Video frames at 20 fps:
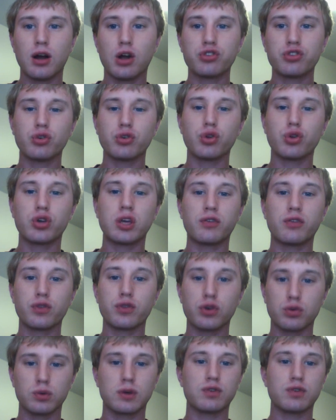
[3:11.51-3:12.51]
Also, looking
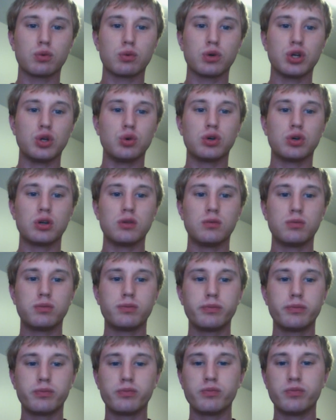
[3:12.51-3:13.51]
for a river where you could
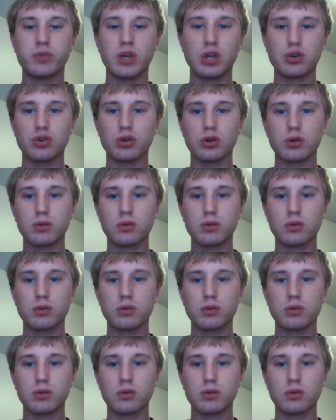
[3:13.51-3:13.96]
get